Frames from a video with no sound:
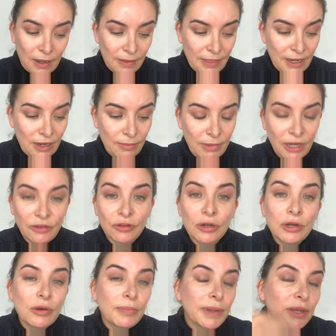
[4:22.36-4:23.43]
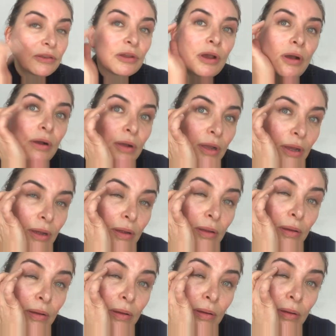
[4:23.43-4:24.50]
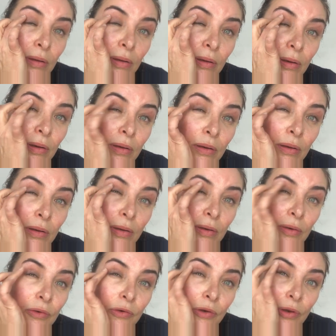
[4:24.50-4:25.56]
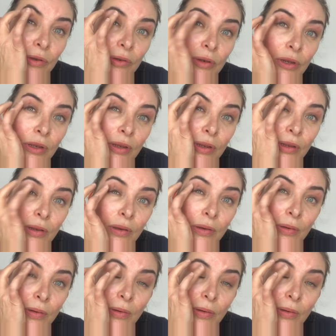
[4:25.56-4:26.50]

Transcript: And then I might do a little bit darker, just here.